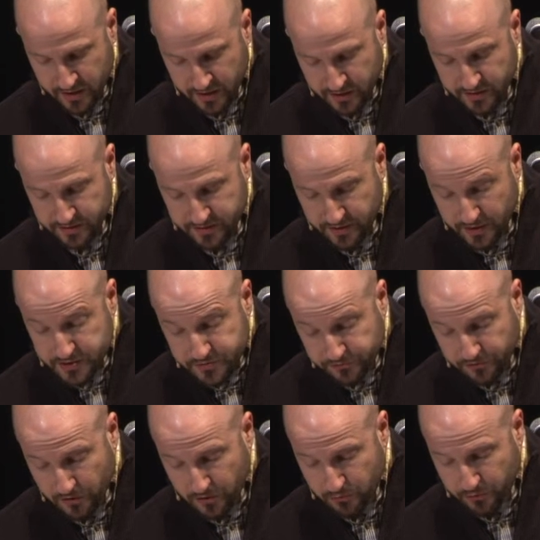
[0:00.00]
and it does
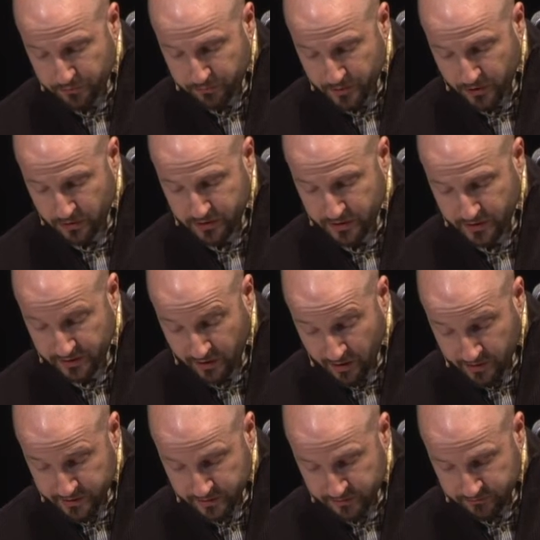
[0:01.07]
flow with milk and
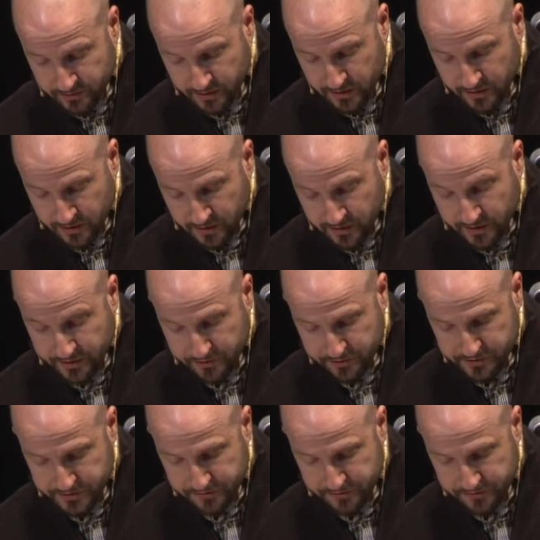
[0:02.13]
honey, and here is